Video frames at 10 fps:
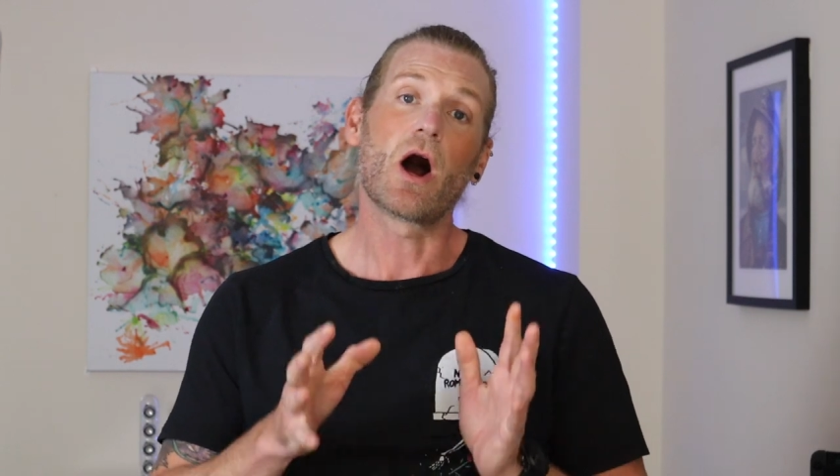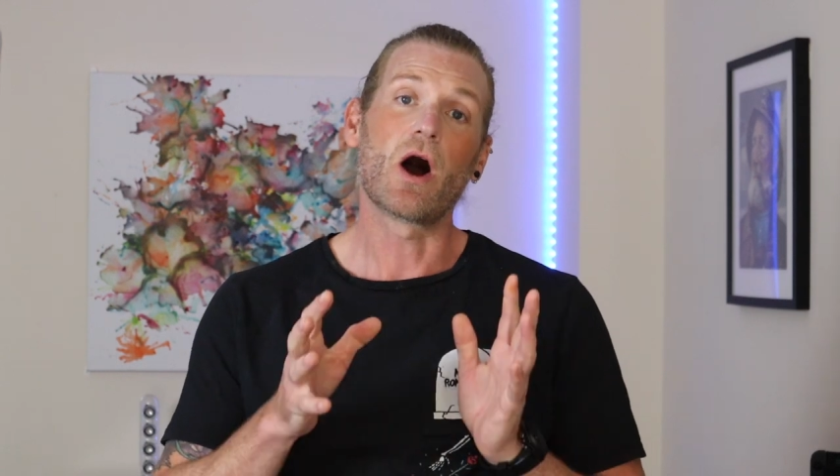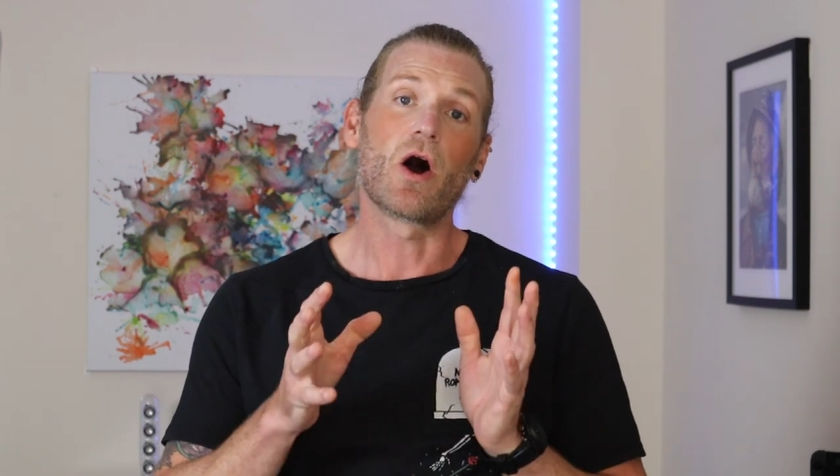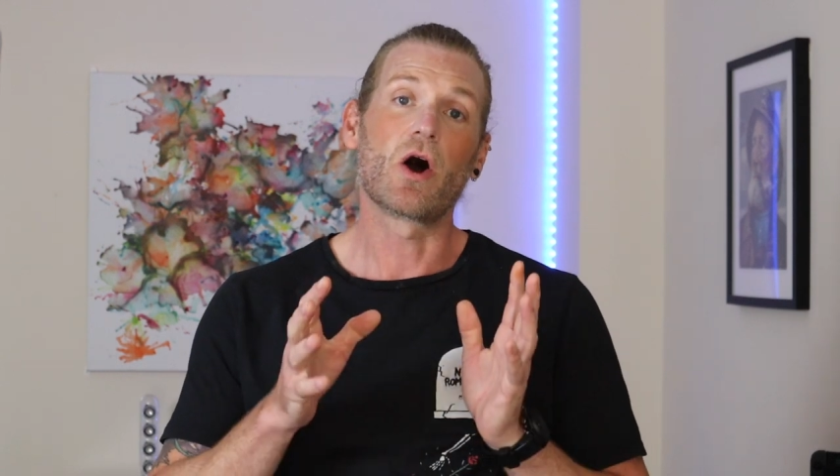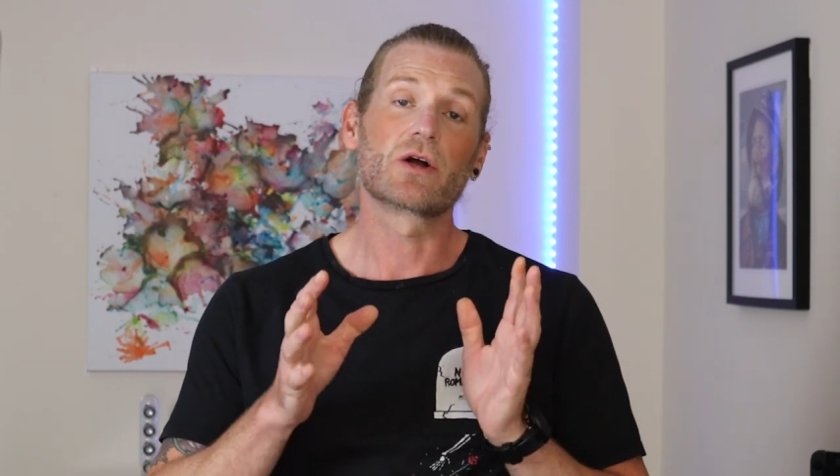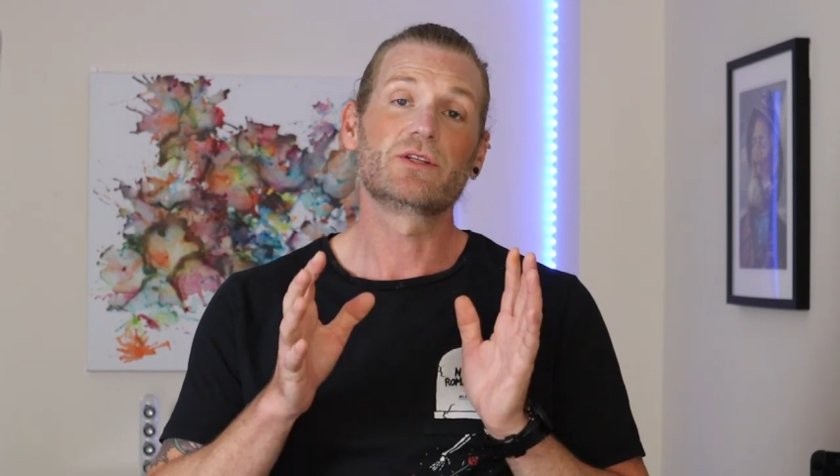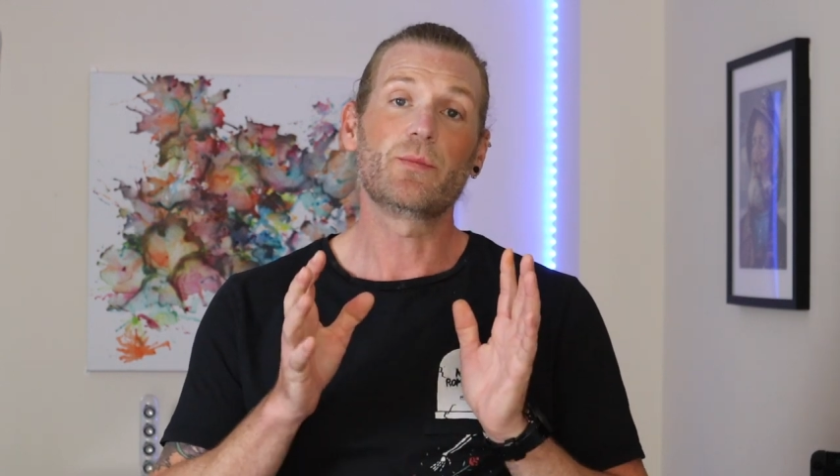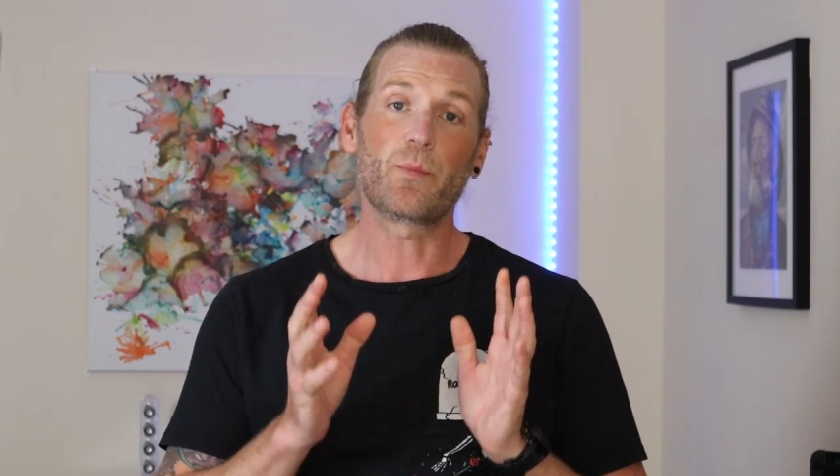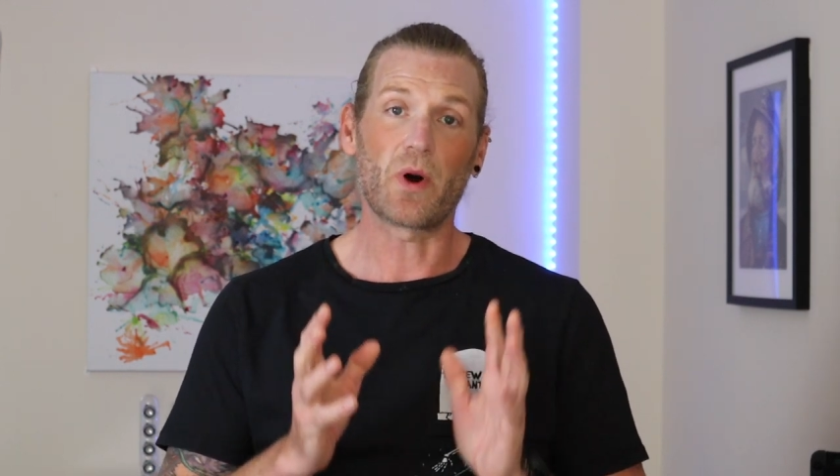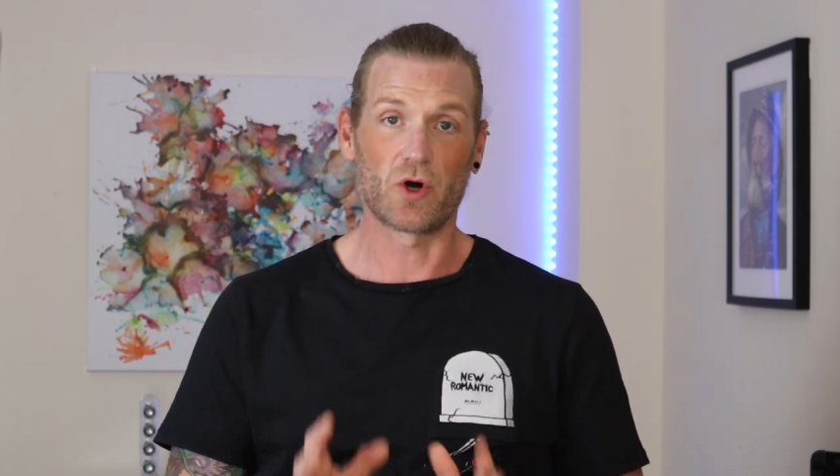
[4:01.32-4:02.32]
are
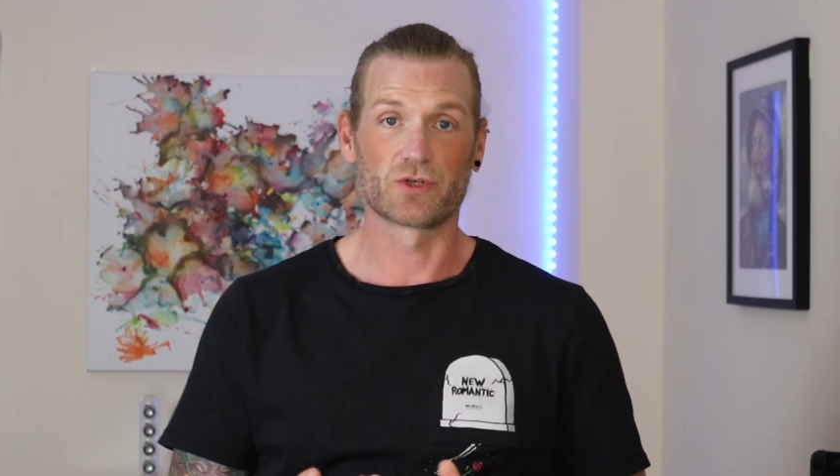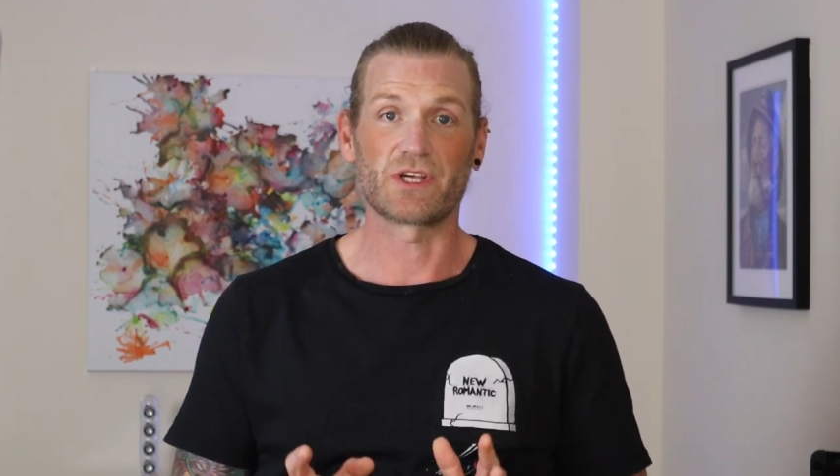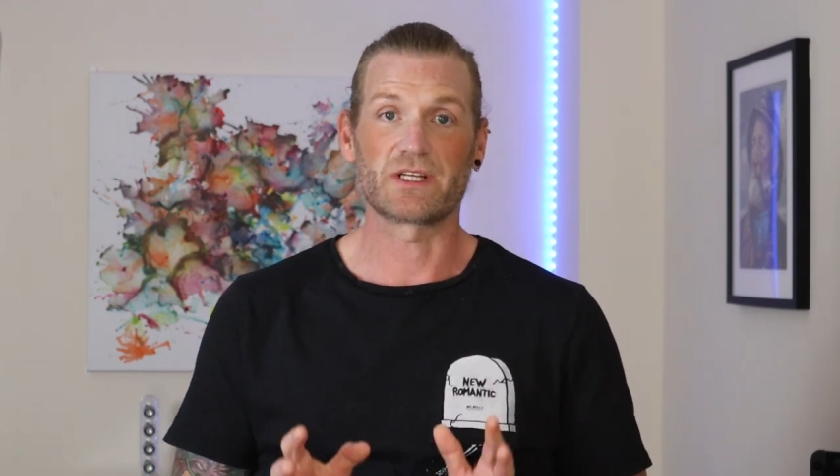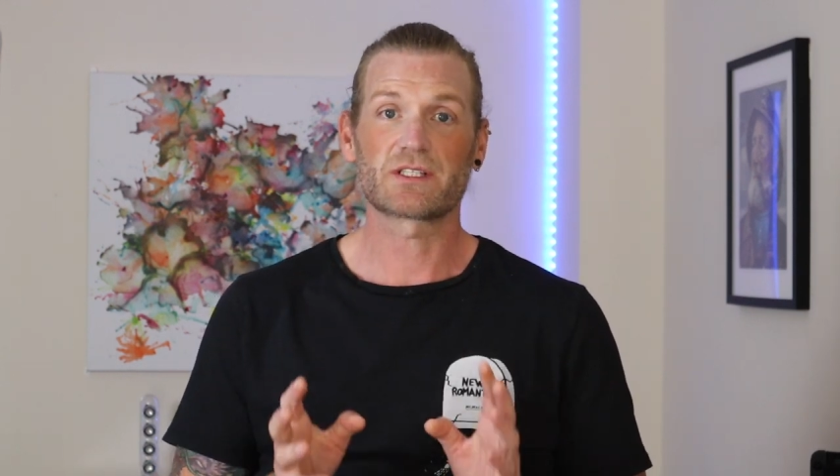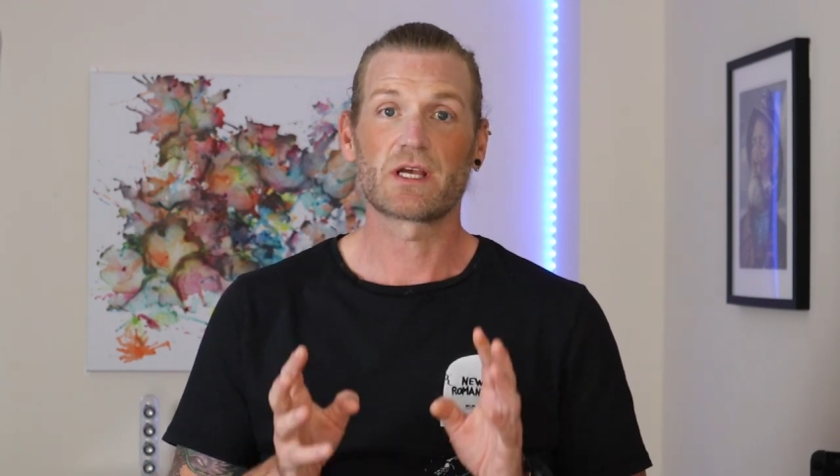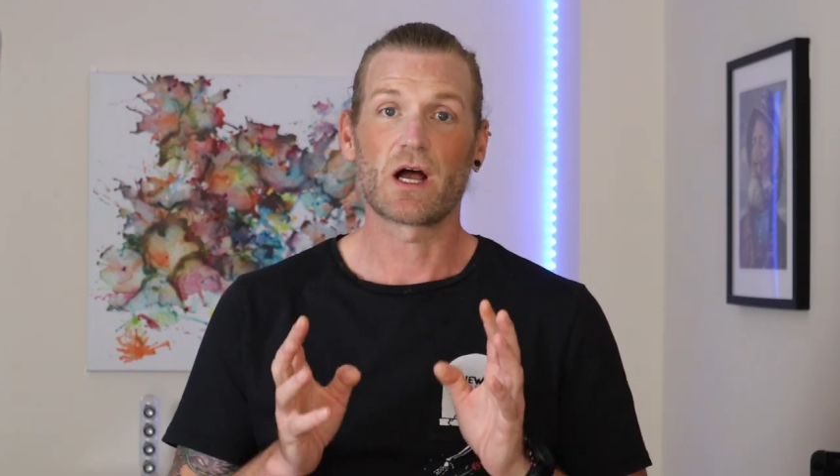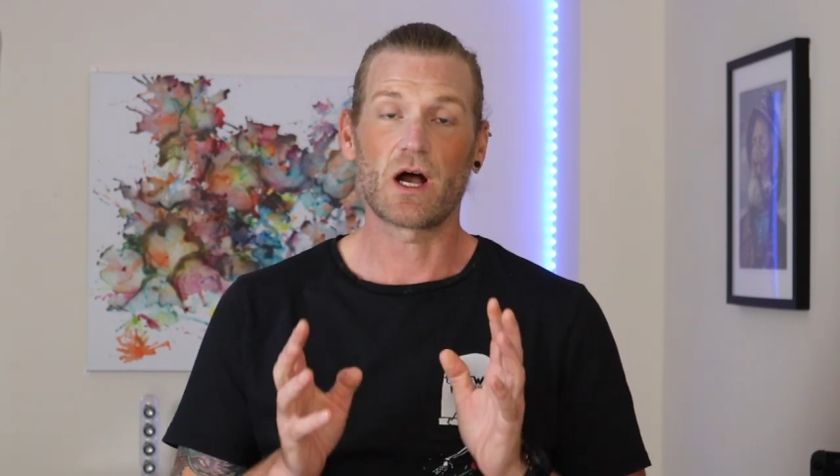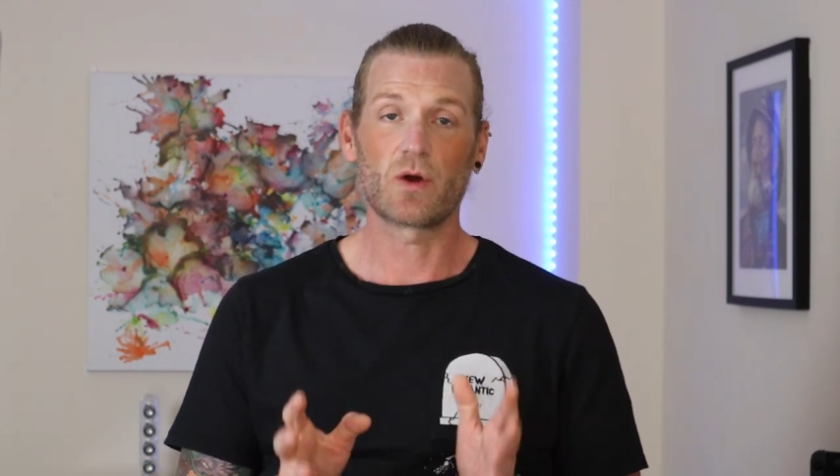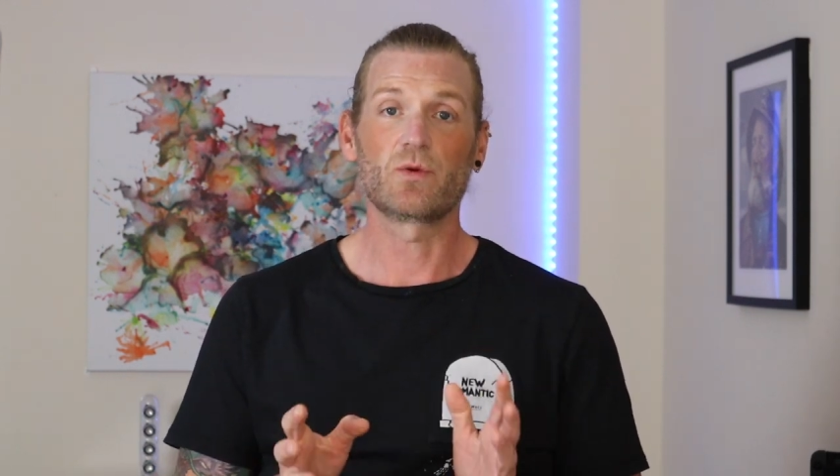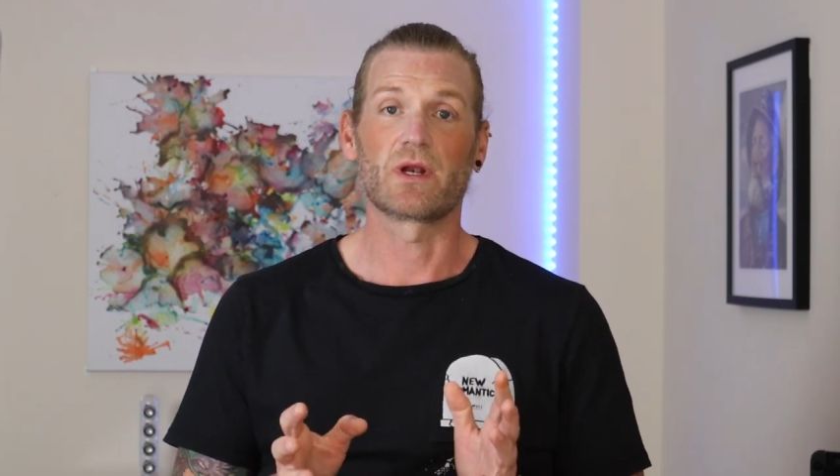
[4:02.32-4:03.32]
deposit
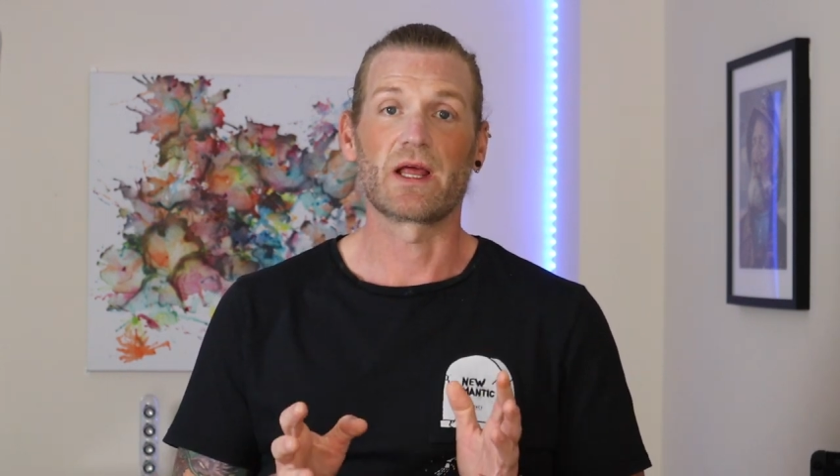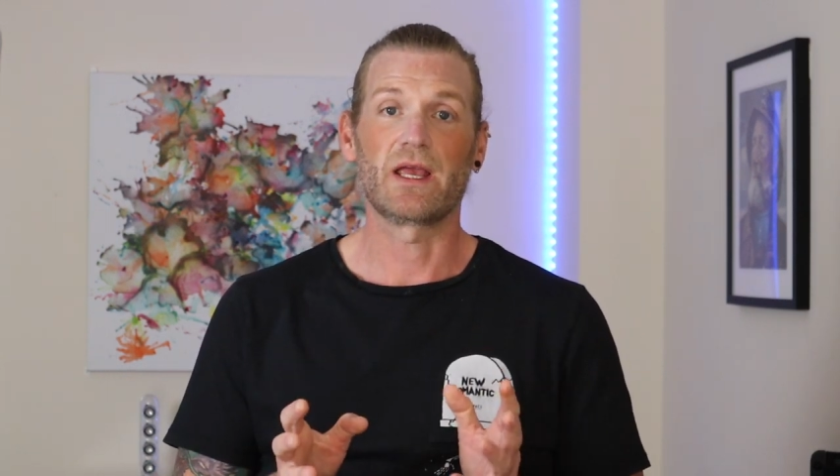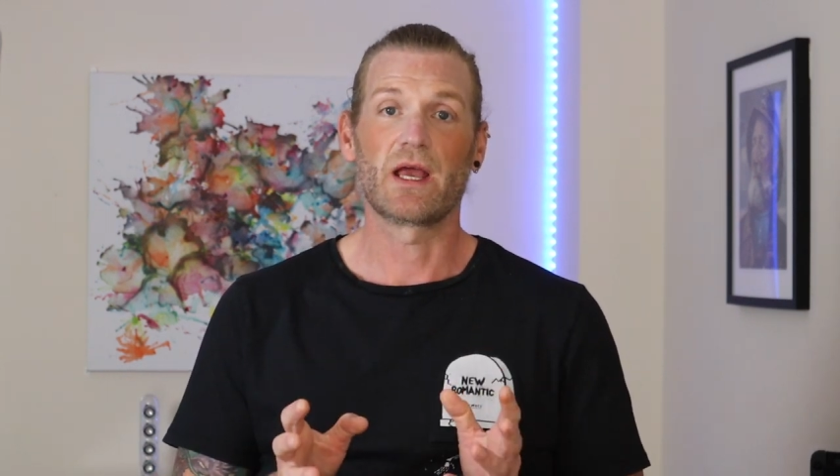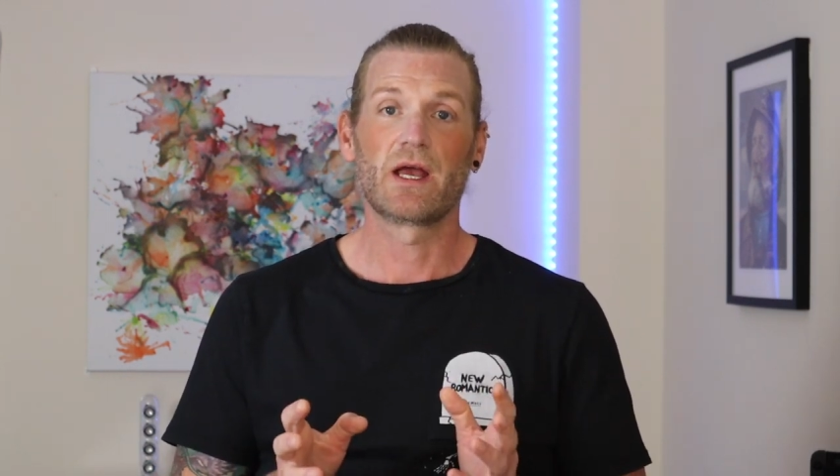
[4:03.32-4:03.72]
only.